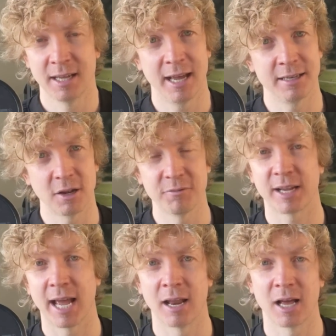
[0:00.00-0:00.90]
And don't
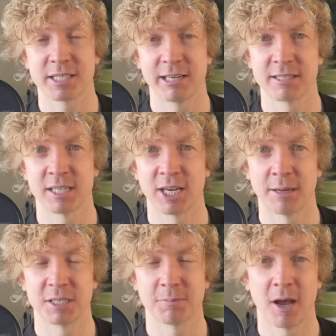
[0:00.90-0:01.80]
forget, last year at St
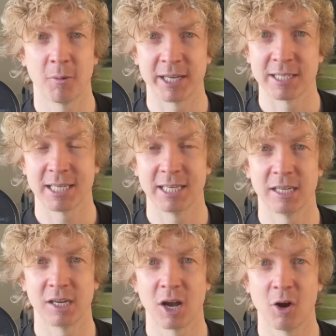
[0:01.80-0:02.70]
James's Park we
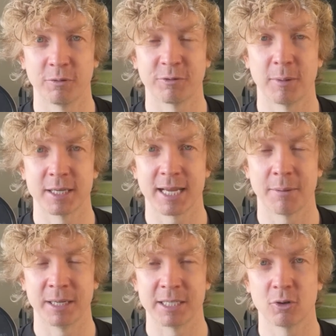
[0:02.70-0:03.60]
conceded a goal from a
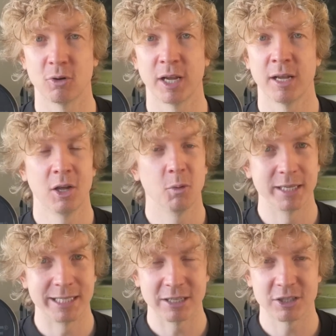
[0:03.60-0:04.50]
set piece corner. We
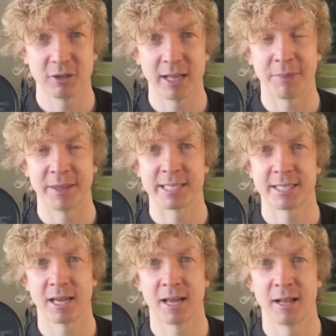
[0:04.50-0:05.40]
didn't do that
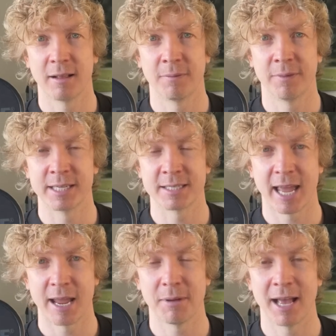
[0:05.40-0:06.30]
this
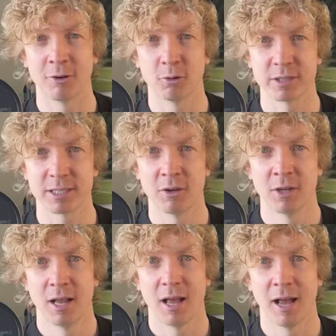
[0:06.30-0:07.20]
game, and also
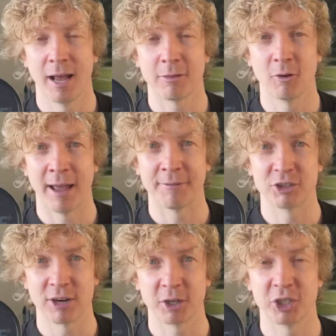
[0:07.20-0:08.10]
I thought having
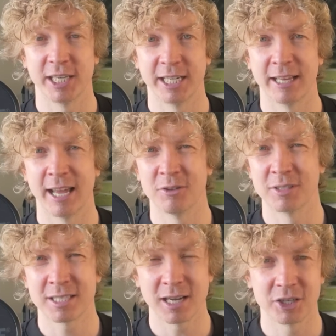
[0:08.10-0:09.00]
Dragusin in there,
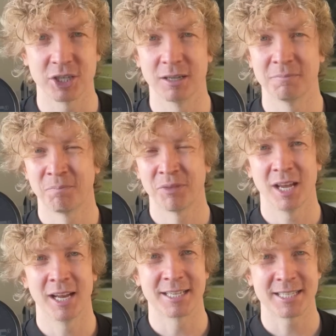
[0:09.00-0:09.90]
who's such an
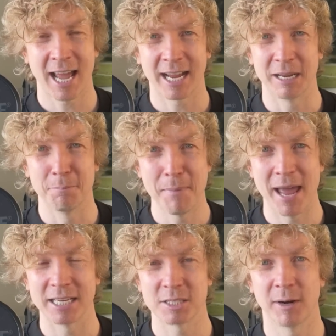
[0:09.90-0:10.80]
attacking
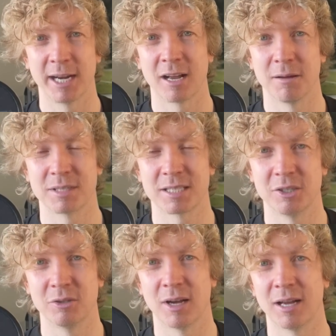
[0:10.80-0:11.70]
menace when it comes
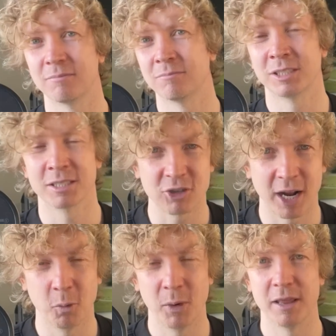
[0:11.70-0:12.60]
to just
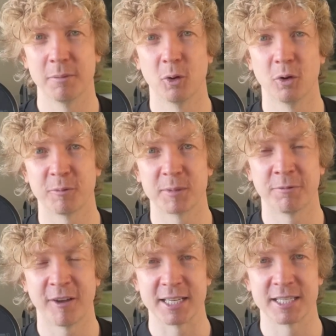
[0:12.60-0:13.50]
trying to win the ball from
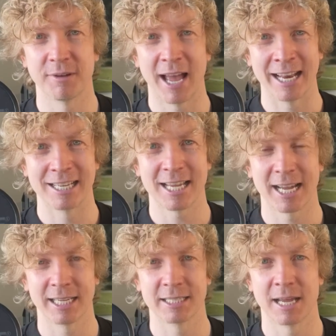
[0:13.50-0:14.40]
defensive and
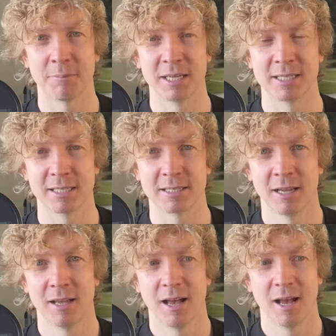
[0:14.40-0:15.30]
attacking set pieces.
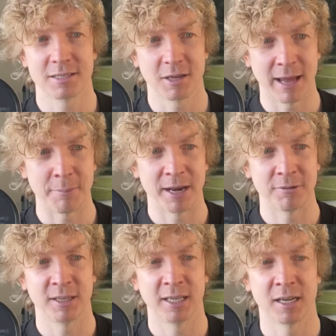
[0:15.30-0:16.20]
So that
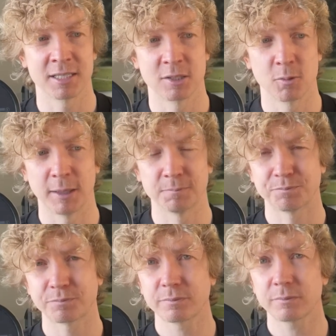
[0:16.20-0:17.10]
benefited us as well.
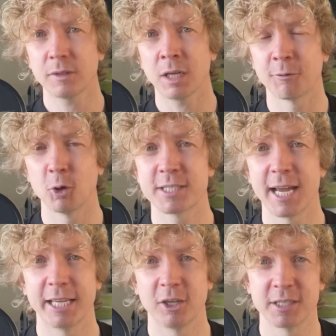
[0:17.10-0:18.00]
Of course,
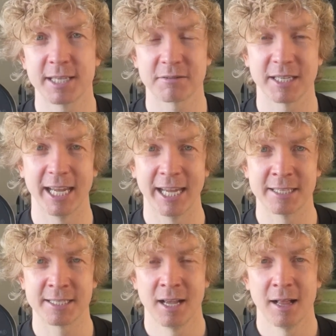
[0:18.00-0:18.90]
Decky Kulusevski
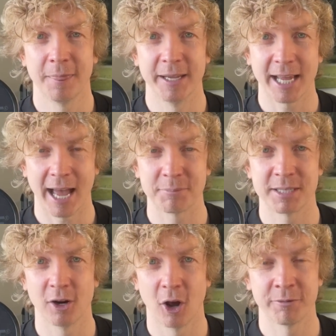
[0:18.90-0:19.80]
is the
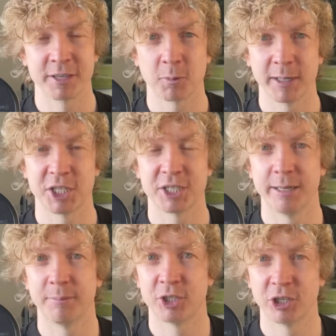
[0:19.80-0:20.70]
captain of the Swedish
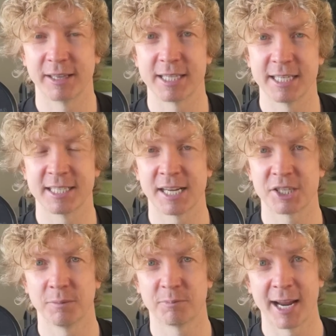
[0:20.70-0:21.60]
team during this
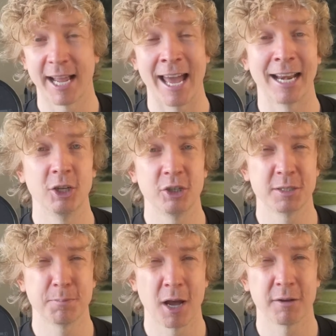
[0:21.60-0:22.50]
international break, and
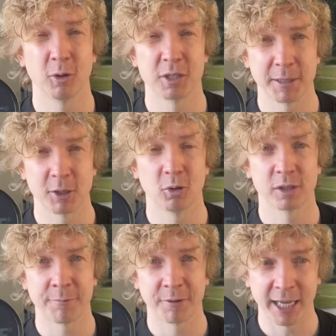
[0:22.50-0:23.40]
Lucas Bergwijn has been called
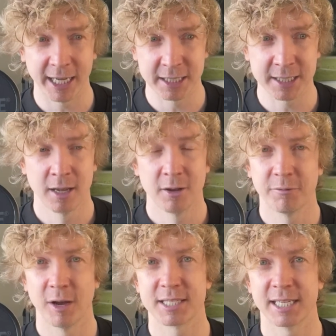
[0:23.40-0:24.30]
up for his
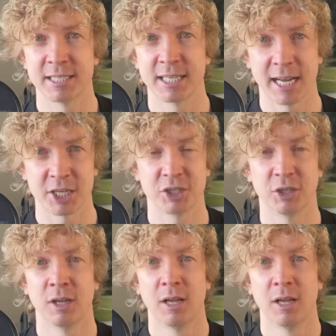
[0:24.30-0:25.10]
first international